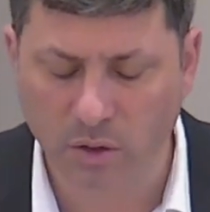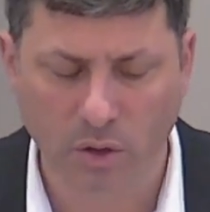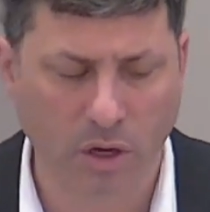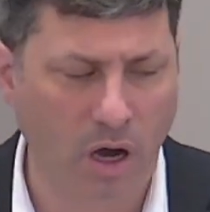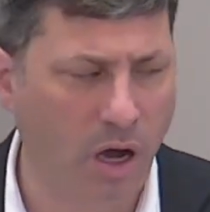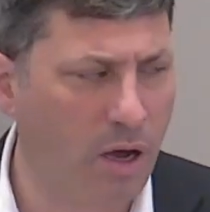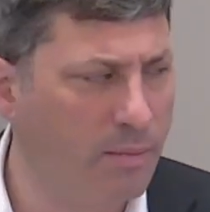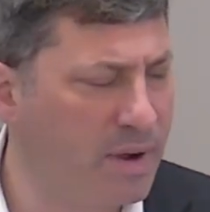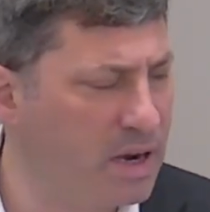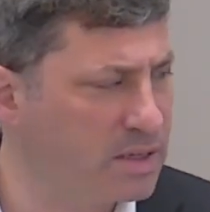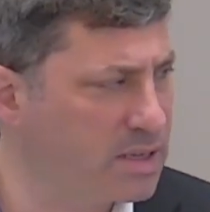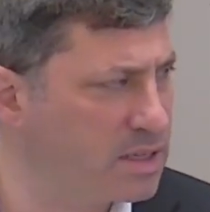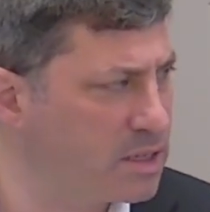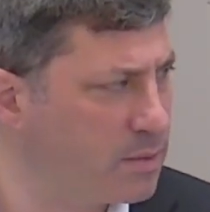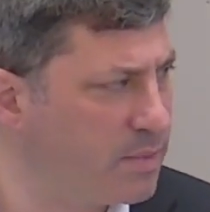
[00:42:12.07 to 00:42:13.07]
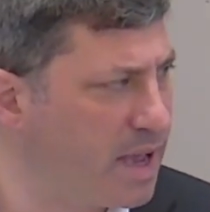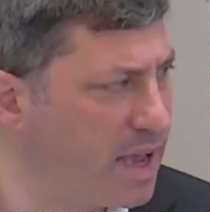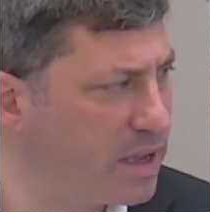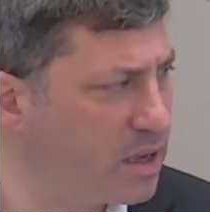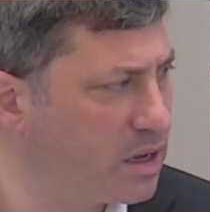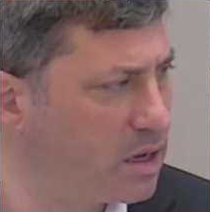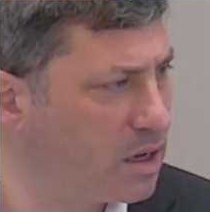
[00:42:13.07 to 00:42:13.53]
Omar says
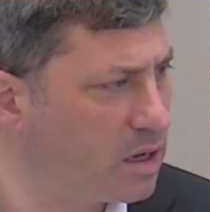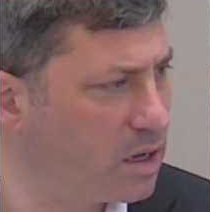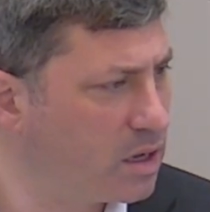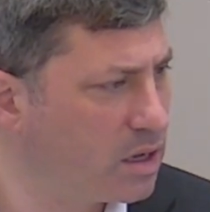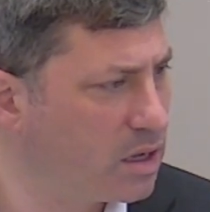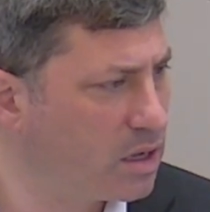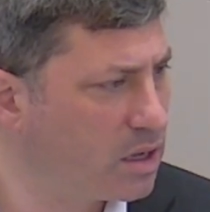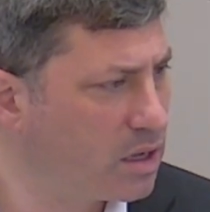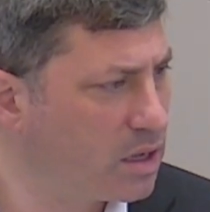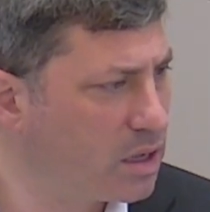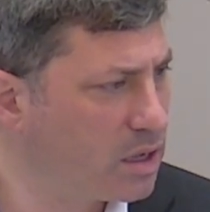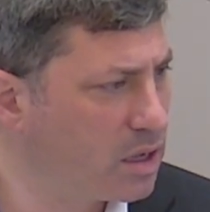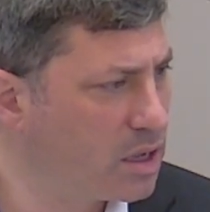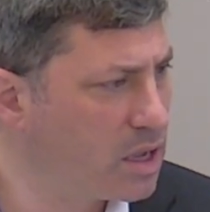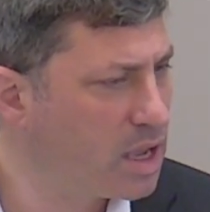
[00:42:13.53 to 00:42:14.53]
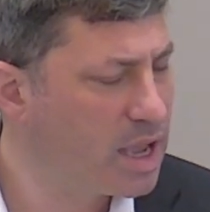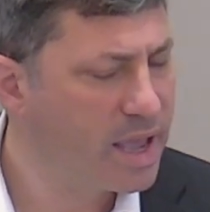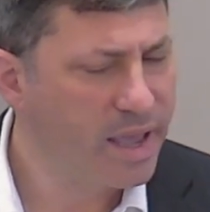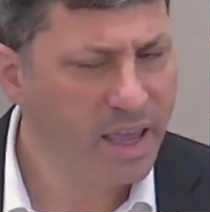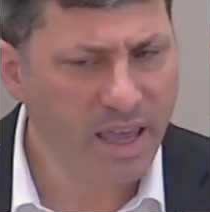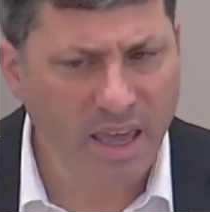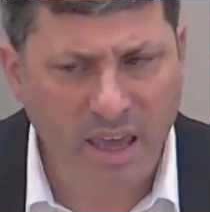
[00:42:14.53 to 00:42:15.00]
Abaye.
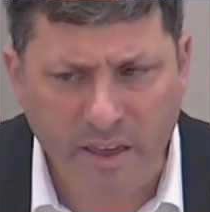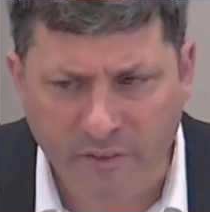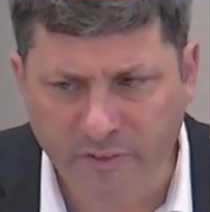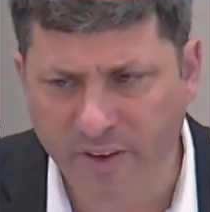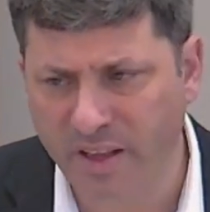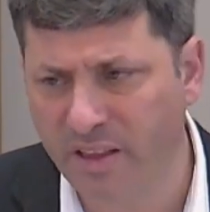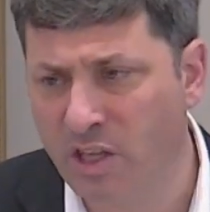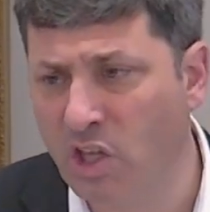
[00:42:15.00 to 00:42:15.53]
If it,